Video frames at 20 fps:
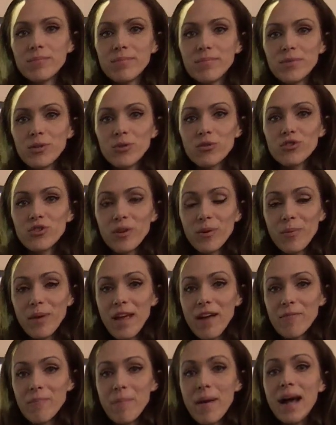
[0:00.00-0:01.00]
usually we
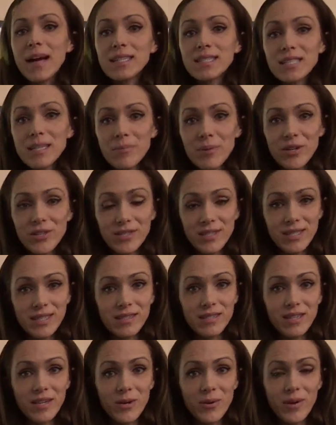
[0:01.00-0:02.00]
have basketball
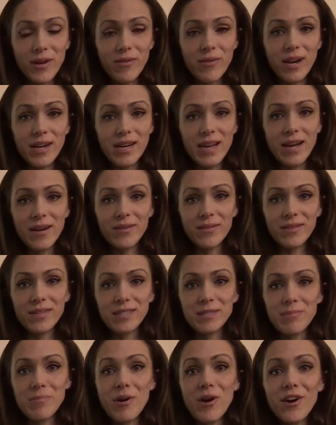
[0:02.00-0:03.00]
season going right now.
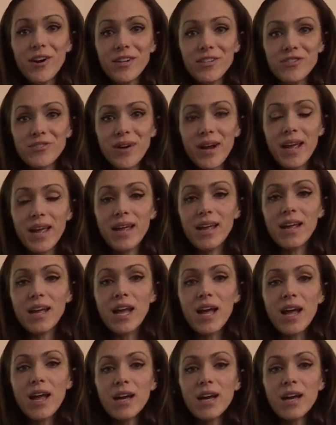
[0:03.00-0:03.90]
It's March, right?